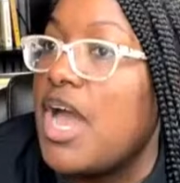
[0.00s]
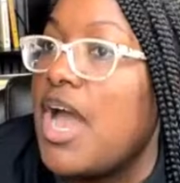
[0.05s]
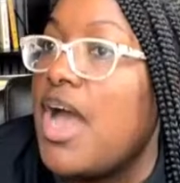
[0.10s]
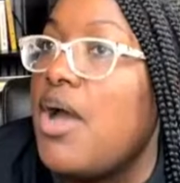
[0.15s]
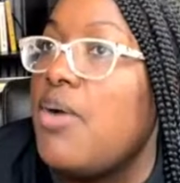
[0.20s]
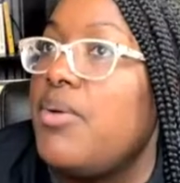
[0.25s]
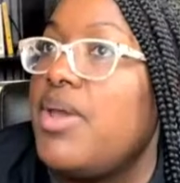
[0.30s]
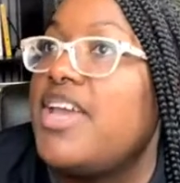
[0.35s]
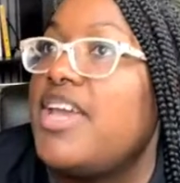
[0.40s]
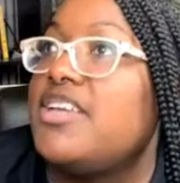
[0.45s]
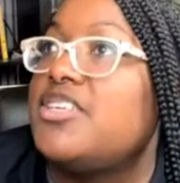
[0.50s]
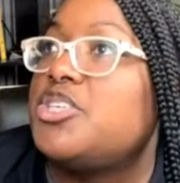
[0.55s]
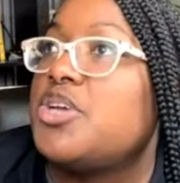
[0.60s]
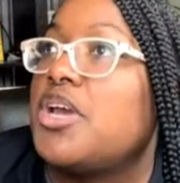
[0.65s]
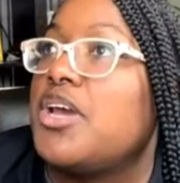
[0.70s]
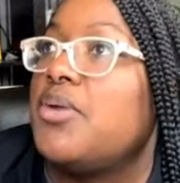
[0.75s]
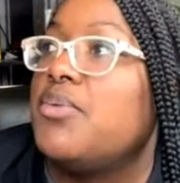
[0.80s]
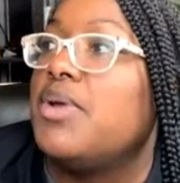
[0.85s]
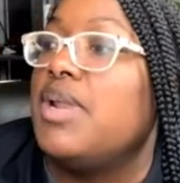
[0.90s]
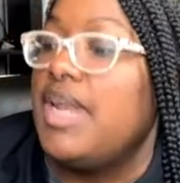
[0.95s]
always
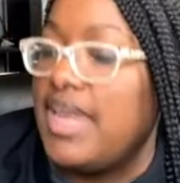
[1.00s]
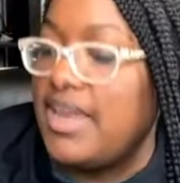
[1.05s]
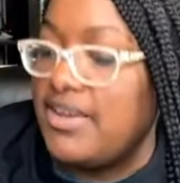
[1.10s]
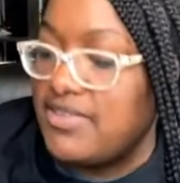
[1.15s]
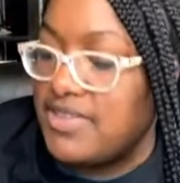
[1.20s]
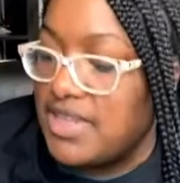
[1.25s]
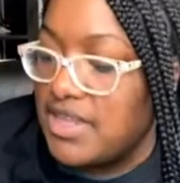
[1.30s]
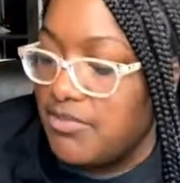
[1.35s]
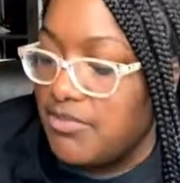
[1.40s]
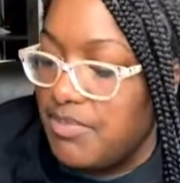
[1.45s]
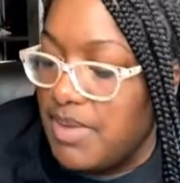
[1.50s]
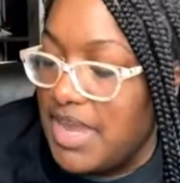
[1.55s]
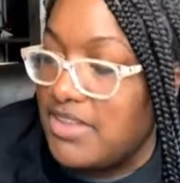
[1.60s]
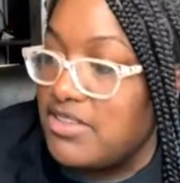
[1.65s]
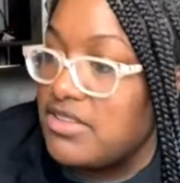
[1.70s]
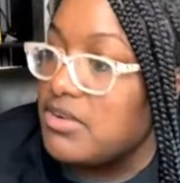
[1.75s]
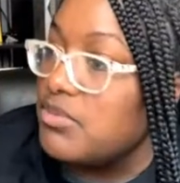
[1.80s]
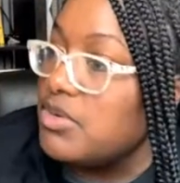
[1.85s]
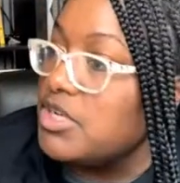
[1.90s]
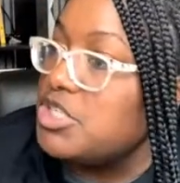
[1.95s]
try to relate stuff
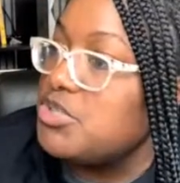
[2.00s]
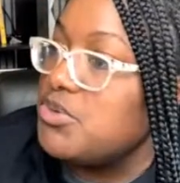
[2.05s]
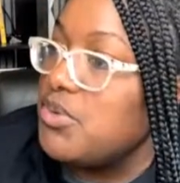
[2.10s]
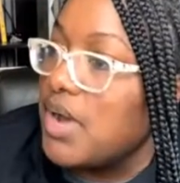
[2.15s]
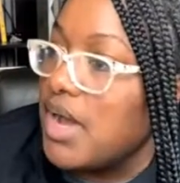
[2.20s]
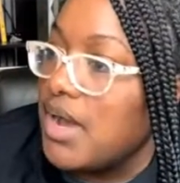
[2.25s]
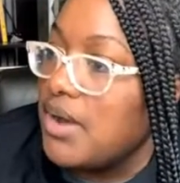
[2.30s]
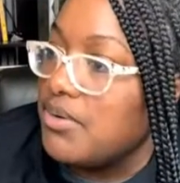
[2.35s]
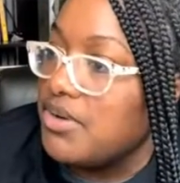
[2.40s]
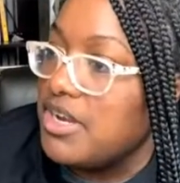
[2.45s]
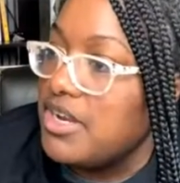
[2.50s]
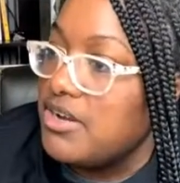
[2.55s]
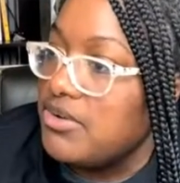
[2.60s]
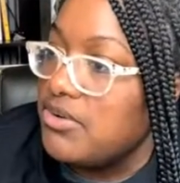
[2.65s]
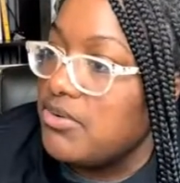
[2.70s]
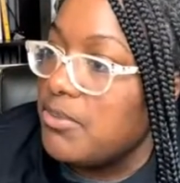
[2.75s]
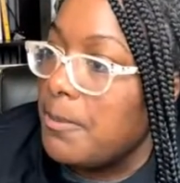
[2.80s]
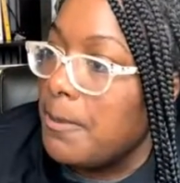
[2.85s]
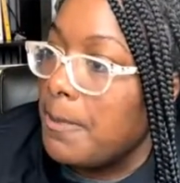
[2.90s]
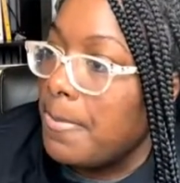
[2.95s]
back to what you already do.